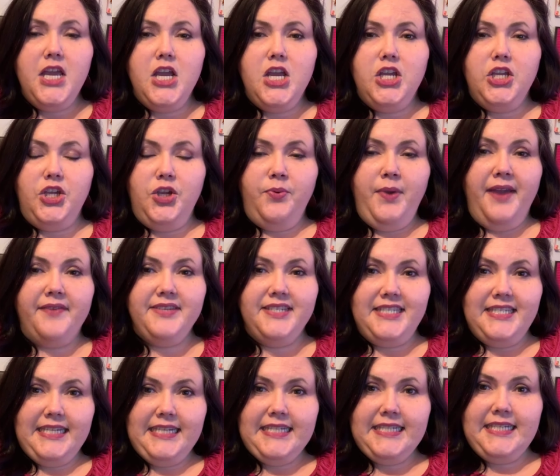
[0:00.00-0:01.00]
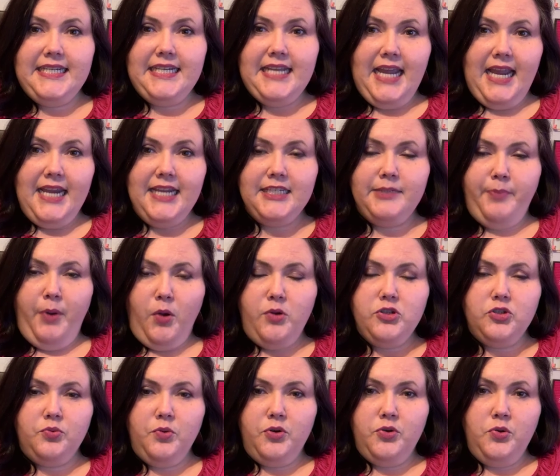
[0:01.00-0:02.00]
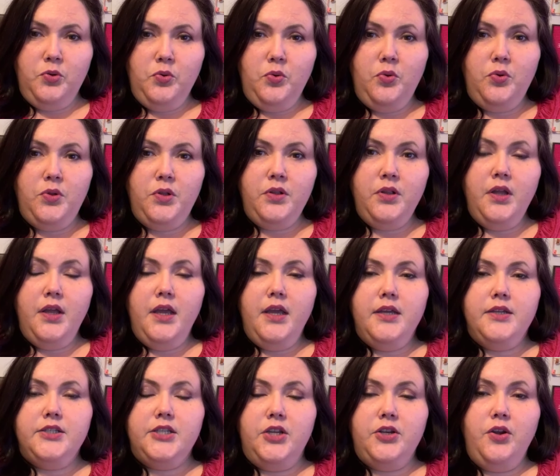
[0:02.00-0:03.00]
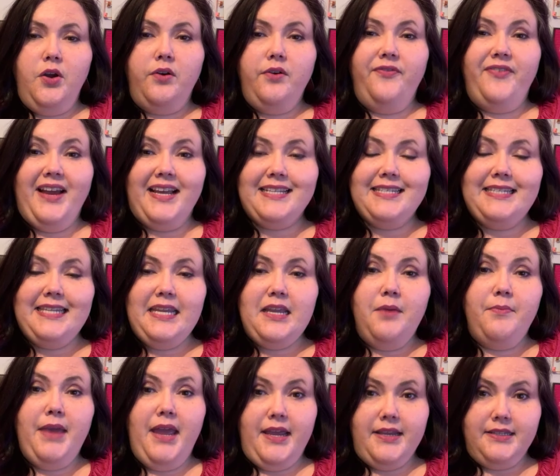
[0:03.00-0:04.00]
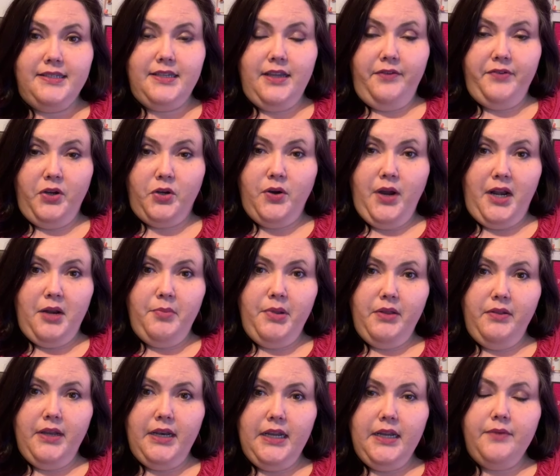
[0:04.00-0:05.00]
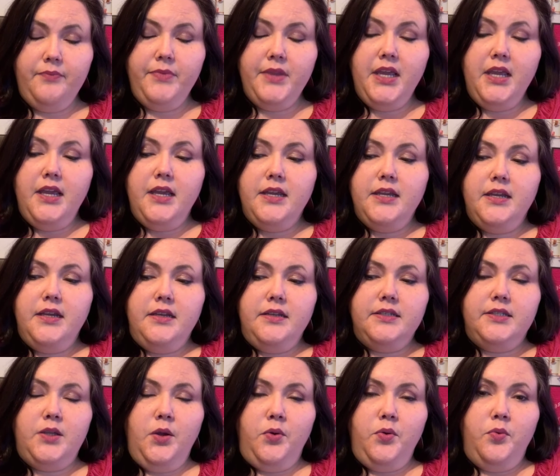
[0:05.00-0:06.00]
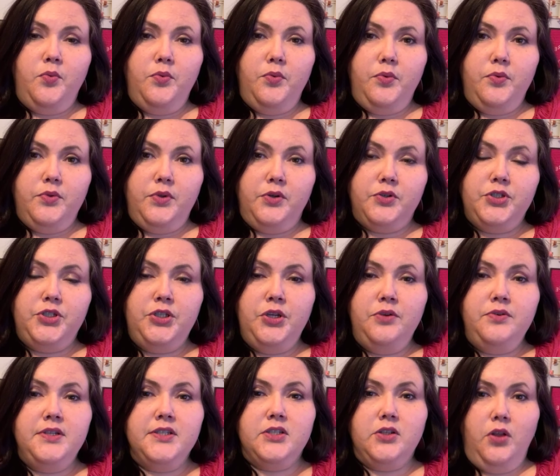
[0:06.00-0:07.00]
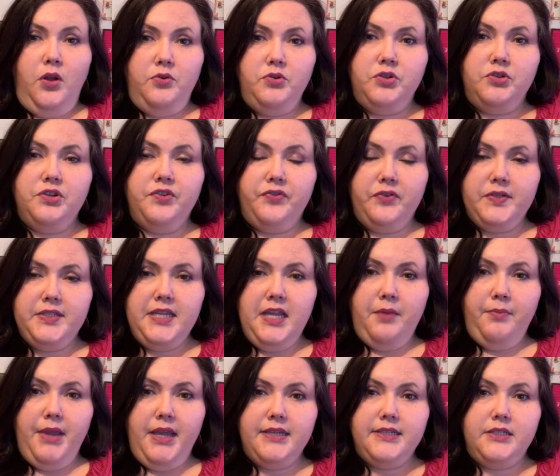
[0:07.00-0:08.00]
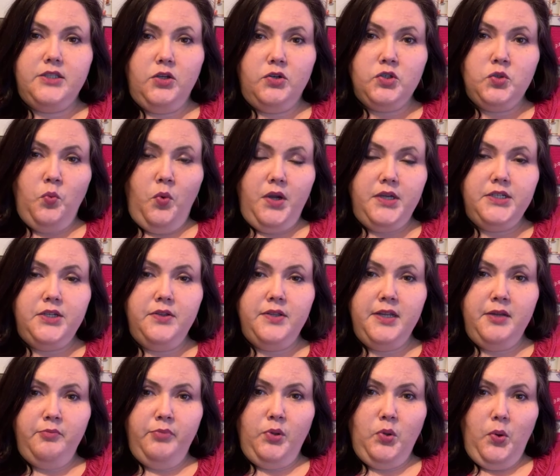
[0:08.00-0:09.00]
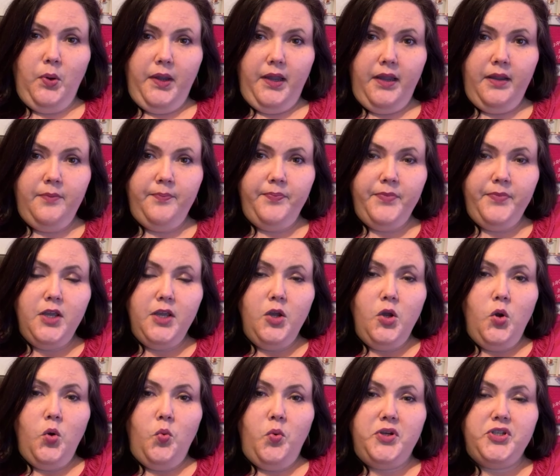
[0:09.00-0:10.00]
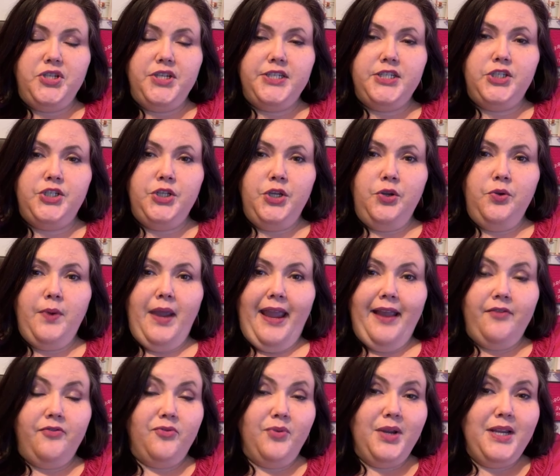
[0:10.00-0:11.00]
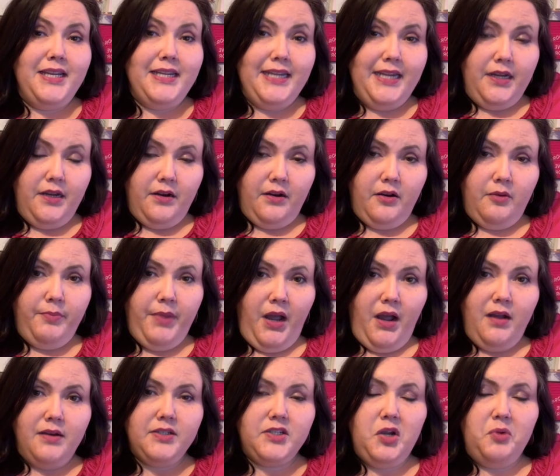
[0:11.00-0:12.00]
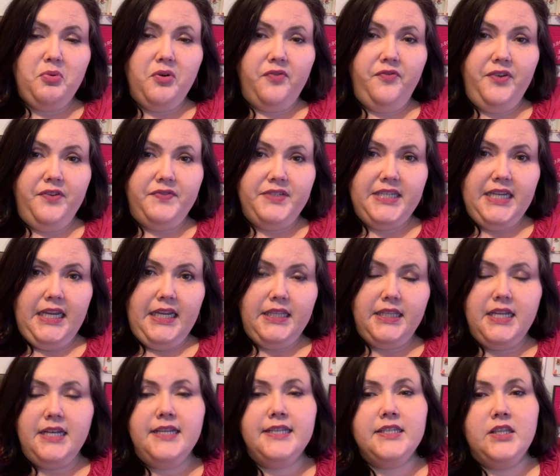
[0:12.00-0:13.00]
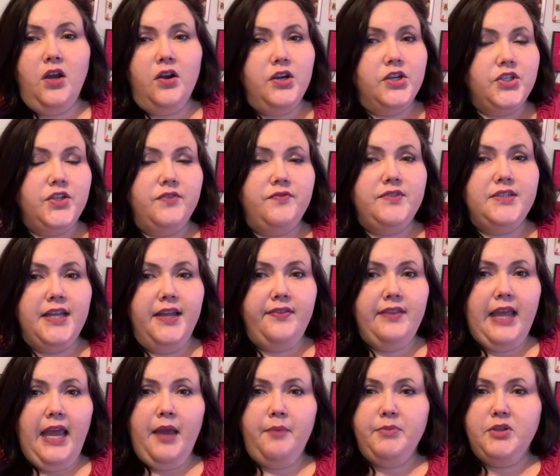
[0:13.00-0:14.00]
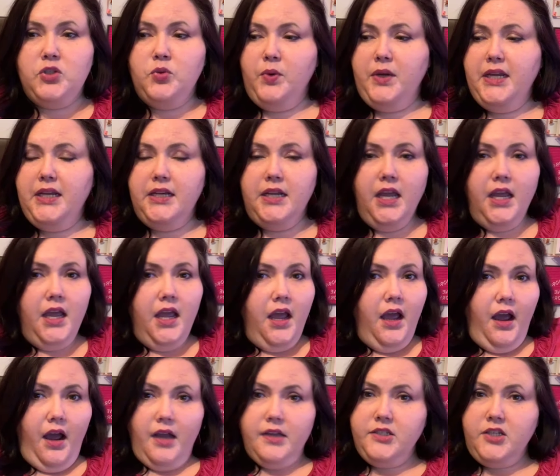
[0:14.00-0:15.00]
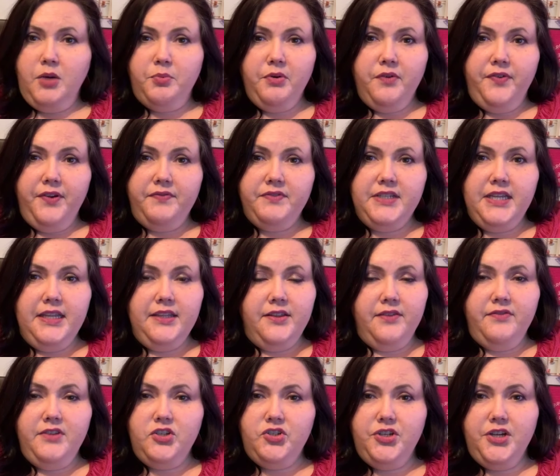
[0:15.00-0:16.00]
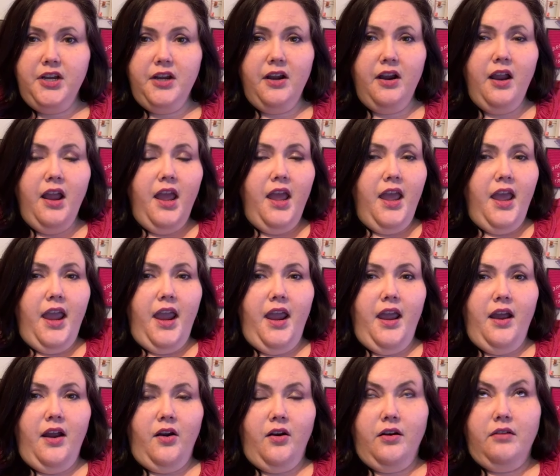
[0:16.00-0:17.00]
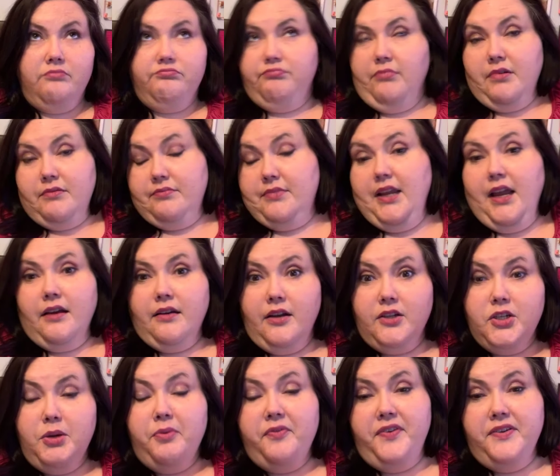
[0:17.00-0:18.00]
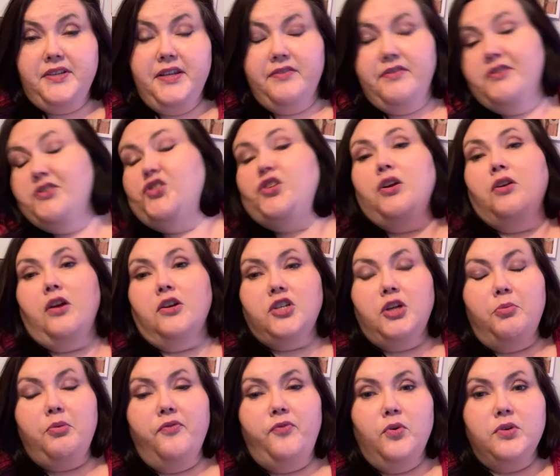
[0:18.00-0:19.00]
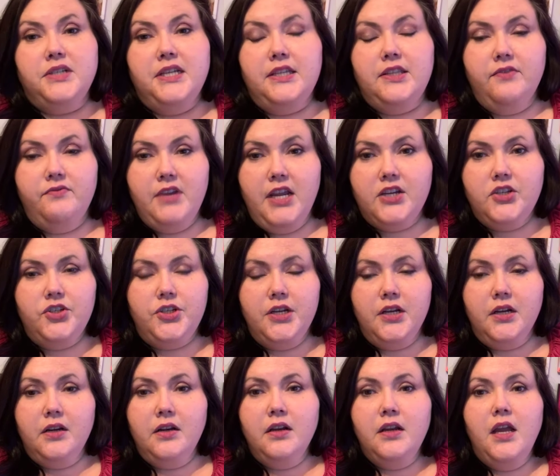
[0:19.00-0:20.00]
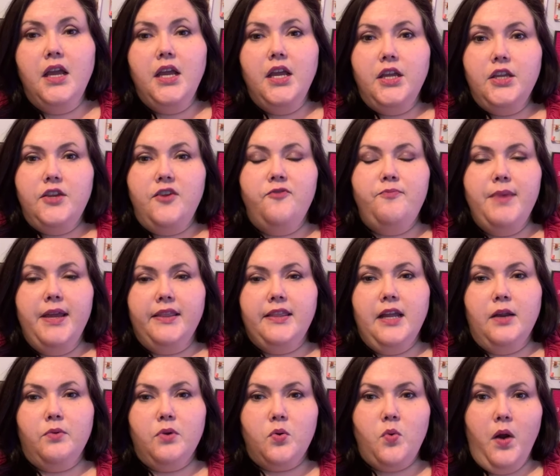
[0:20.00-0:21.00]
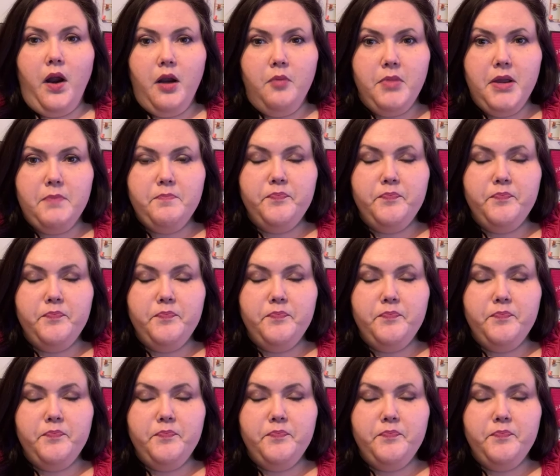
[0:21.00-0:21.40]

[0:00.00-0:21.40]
You have 60 days post-renewal to notify CMS of your credibility. So there's 2 disclosures for CMS. There's one to the employee, which is due every year by October 15th. And as long as you've done that between October 15th of this year, October 15th this year and October 14th of next year, you've met that requirement.